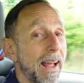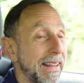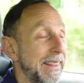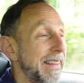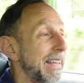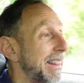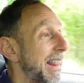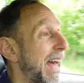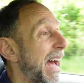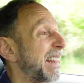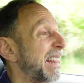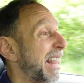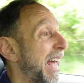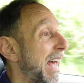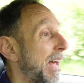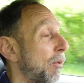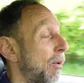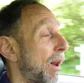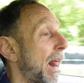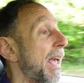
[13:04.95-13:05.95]
I did
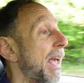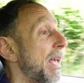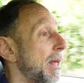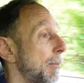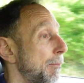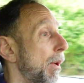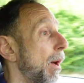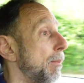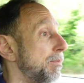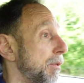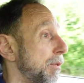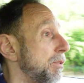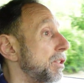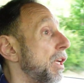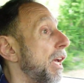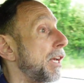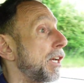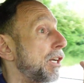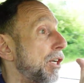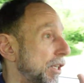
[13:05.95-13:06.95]
that when I hit bumps, it was
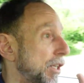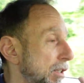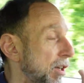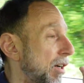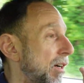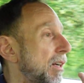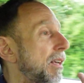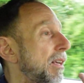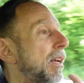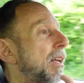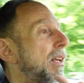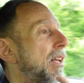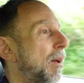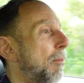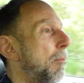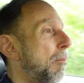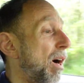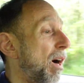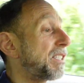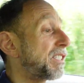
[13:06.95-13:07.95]
like ka-tunk,
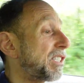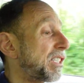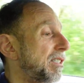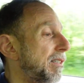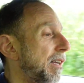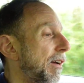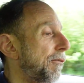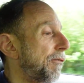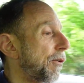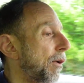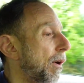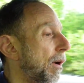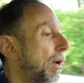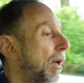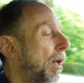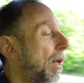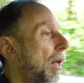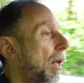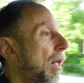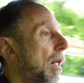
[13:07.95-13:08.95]
much stiffer.
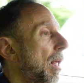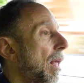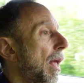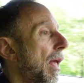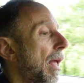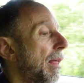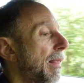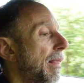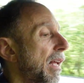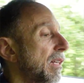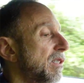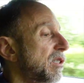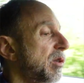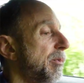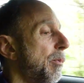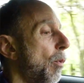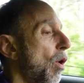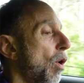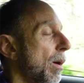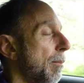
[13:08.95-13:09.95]
And then
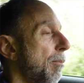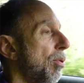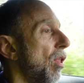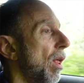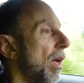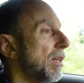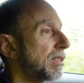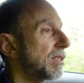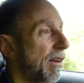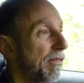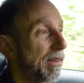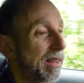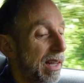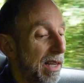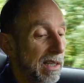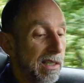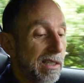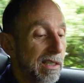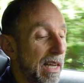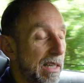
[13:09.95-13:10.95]
Sport Plus,
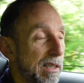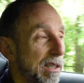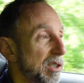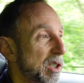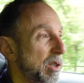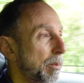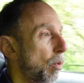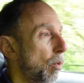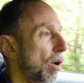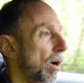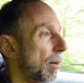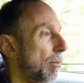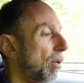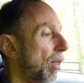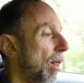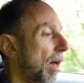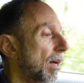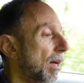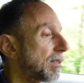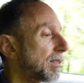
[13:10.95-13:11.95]
everything's set to Sport
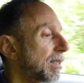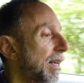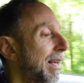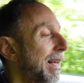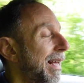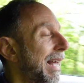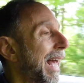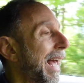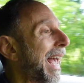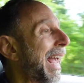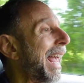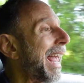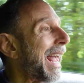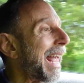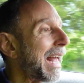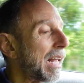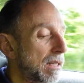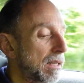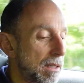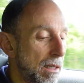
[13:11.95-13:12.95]
Plus,
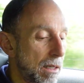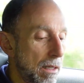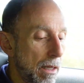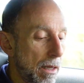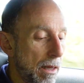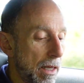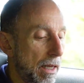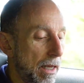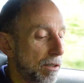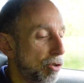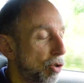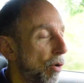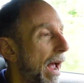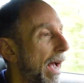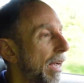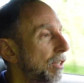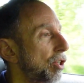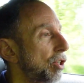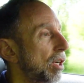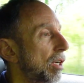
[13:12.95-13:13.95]
and the
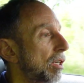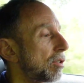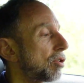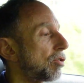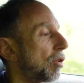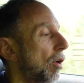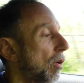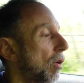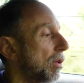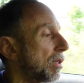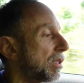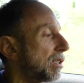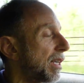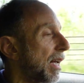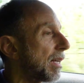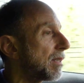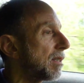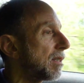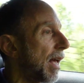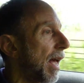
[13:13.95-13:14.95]
traction control is
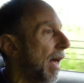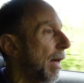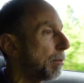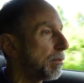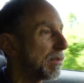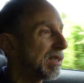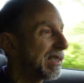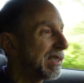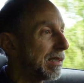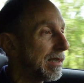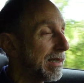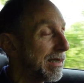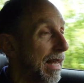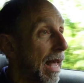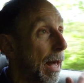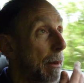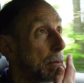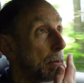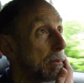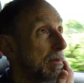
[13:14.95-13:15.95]
set to
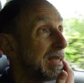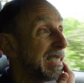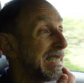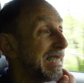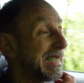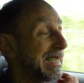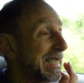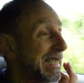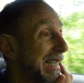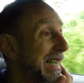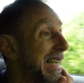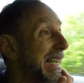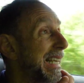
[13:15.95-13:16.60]
M